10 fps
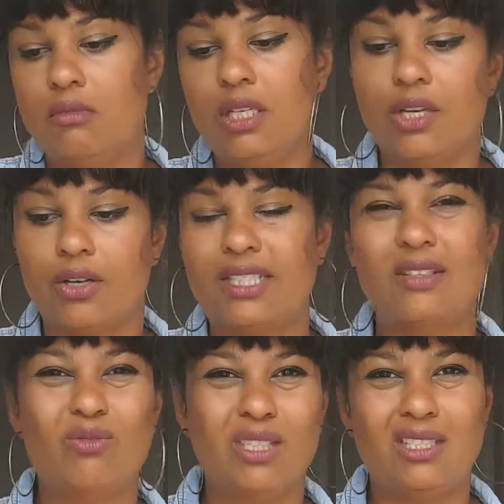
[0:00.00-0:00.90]
you know, it
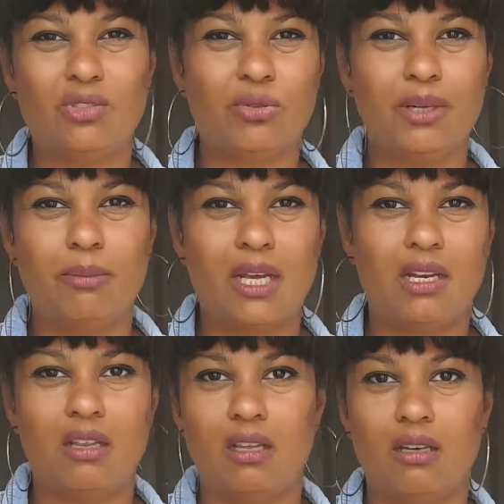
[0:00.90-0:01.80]
didn't really scream
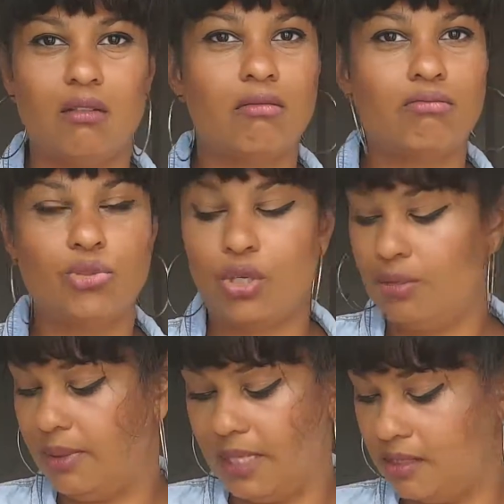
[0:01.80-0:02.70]
anything to
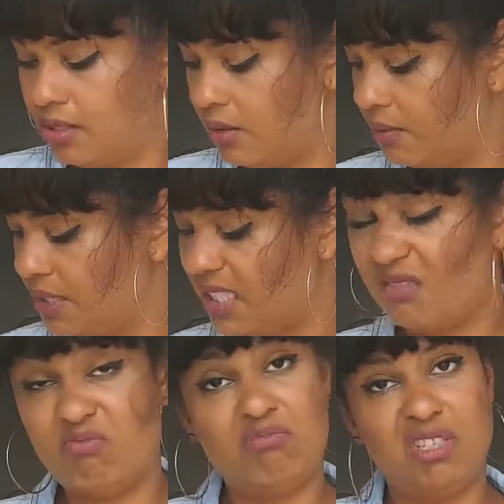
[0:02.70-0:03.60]
me. So I would
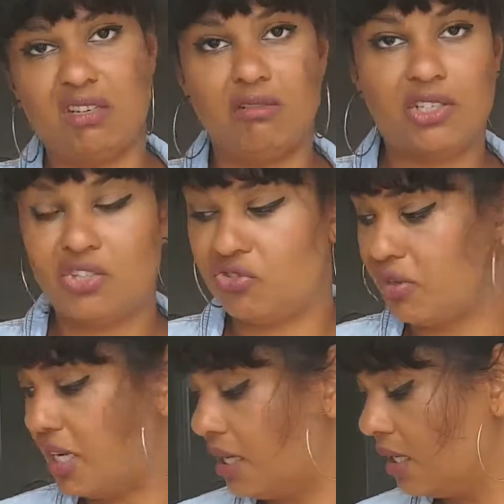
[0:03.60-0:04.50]
say, you know, good
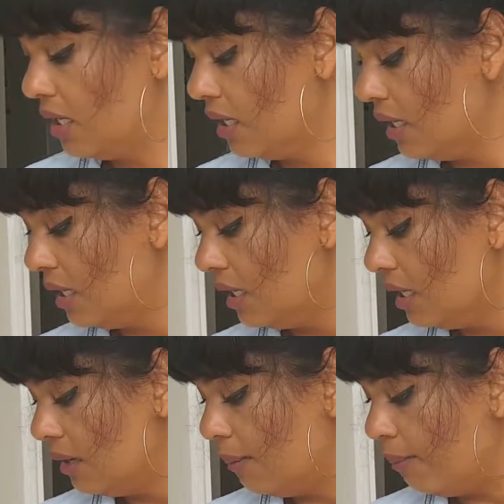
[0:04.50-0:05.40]
drink.
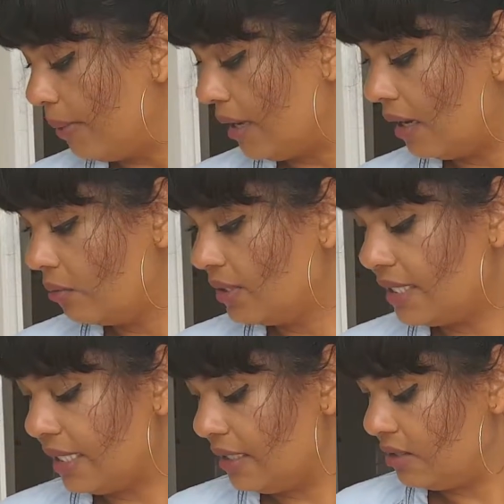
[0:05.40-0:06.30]
But I would
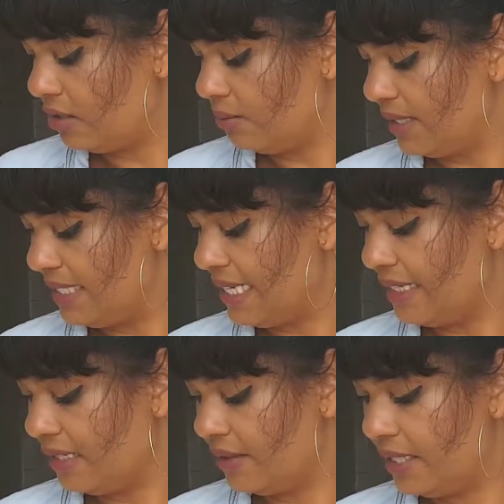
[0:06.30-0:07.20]
say, so my
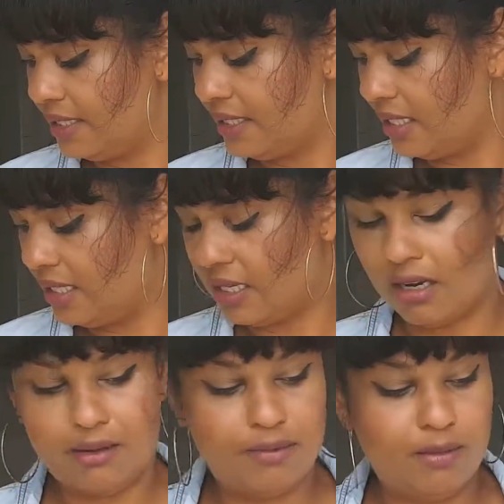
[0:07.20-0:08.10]
standout is the
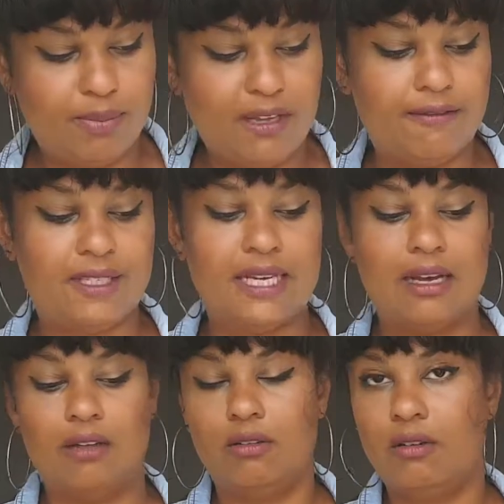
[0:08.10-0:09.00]

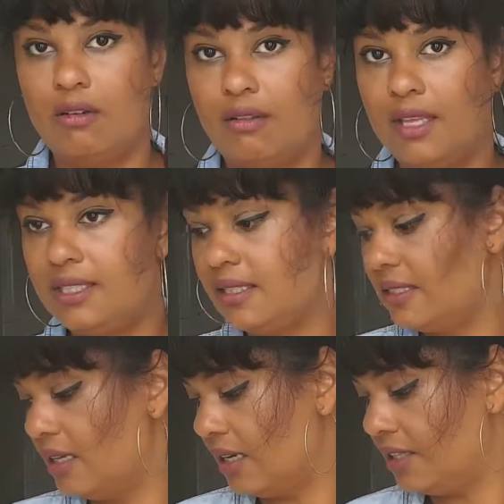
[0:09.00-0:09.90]
Beavertown. This is
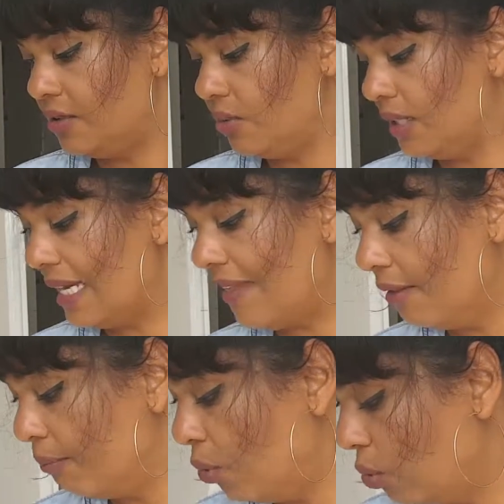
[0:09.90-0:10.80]
a nice one, and
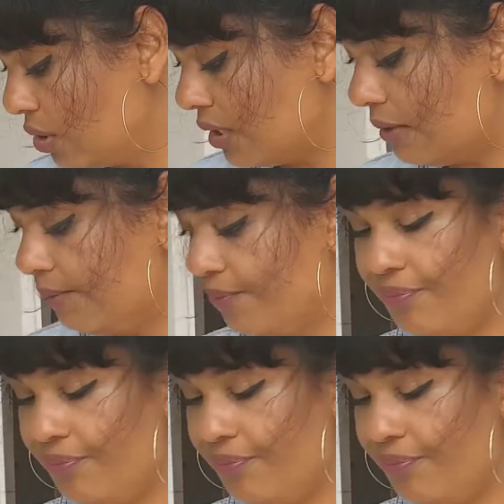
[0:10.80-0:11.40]
the porter.